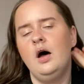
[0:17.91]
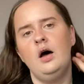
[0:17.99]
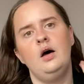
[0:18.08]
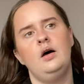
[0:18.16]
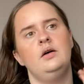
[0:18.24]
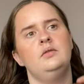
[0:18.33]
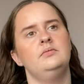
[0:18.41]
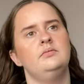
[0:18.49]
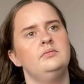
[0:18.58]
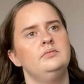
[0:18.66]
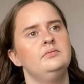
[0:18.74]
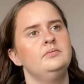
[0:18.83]
Um
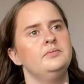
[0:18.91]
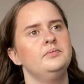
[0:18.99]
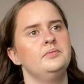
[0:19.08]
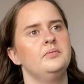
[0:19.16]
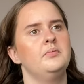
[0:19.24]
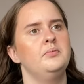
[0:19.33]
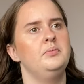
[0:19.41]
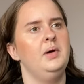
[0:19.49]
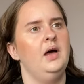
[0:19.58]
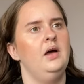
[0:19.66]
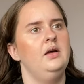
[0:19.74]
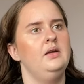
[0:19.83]

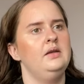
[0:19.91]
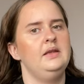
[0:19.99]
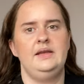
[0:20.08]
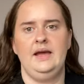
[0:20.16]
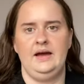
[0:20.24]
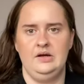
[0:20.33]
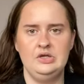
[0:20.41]
but yeah.